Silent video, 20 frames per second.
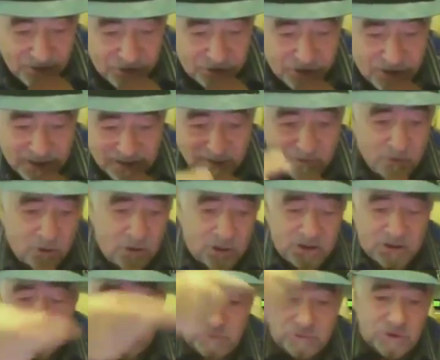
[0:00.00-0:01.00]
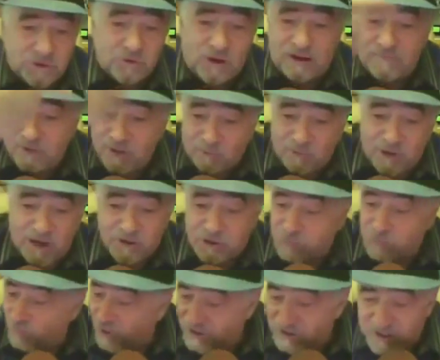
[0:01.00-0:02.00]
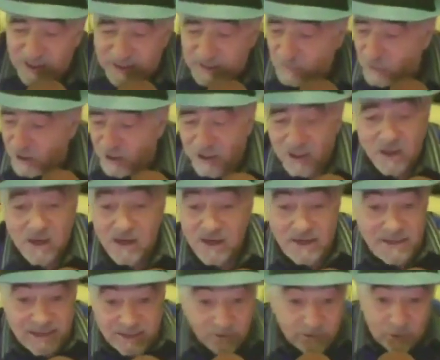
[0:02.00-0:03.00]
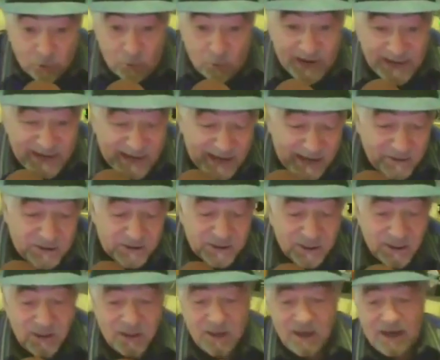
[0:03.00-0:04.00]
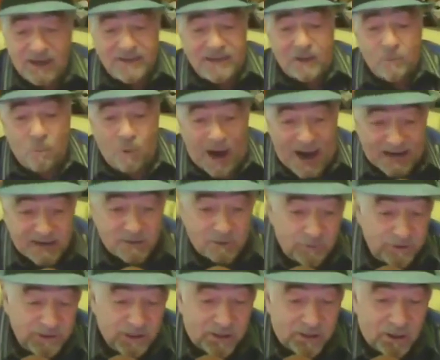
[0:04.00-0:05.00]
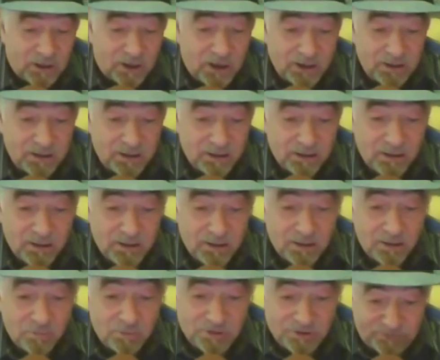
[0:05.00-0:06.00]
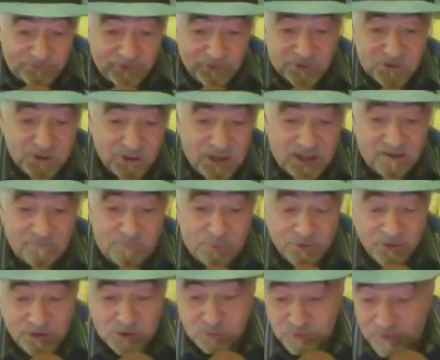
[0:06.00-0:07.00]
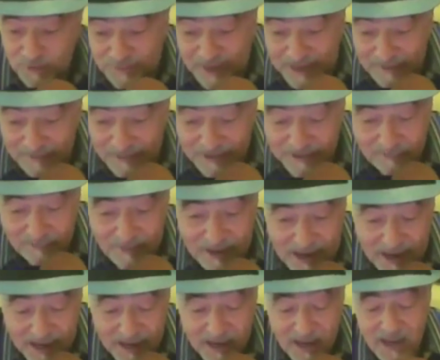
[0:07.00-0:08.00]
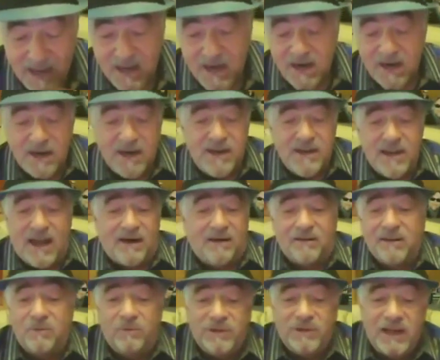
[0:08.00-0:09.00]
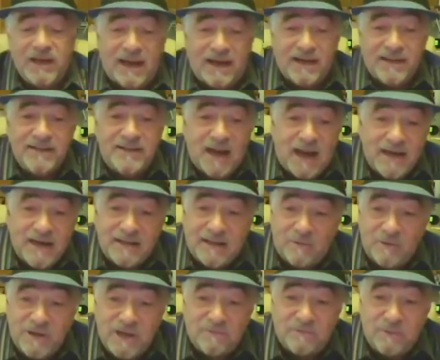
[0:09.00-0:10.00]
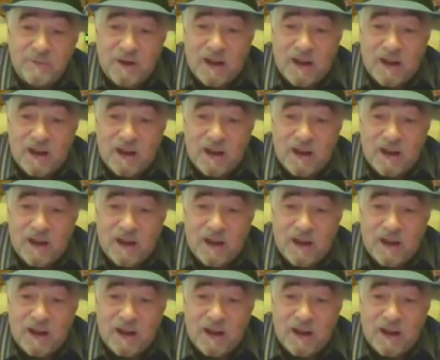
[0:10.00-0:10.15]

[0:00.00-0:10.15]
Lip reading: She got lost. She was driving around. She wasn't anywhere near the White House, and they whacked her in the car with a fusillade of bullets with a baby in the back. Not only were they not indicted, they were given